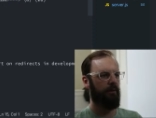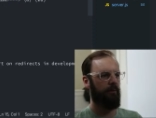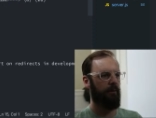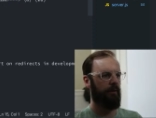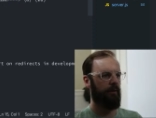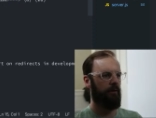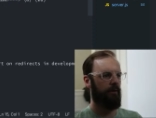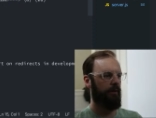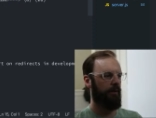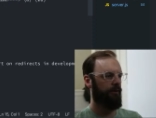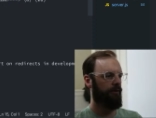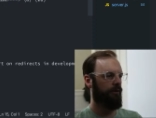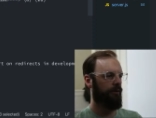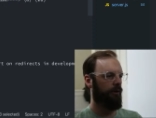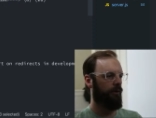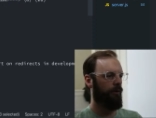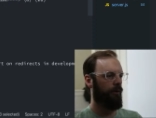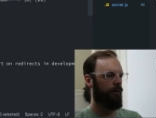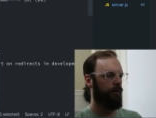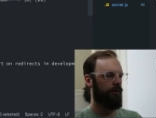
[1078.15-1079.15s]
we call this the
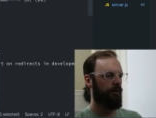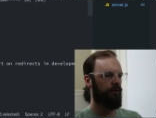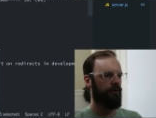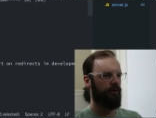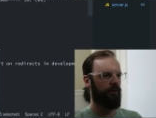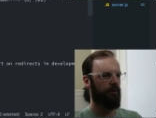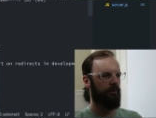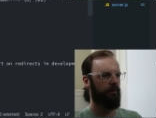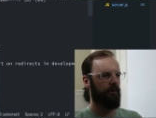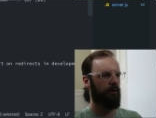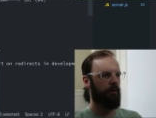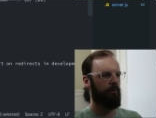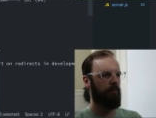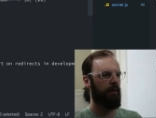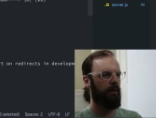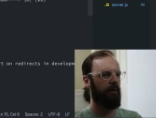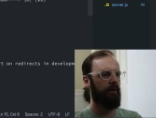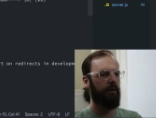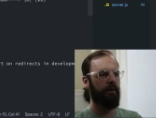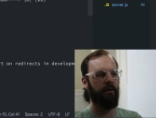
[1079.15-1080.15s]
origin server,
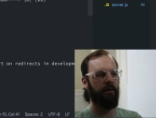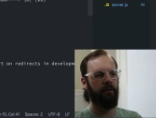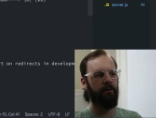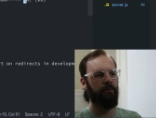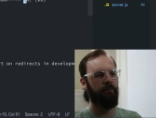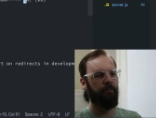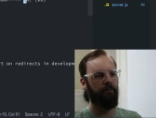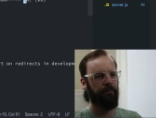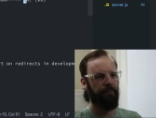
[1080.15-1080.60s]
completely alone.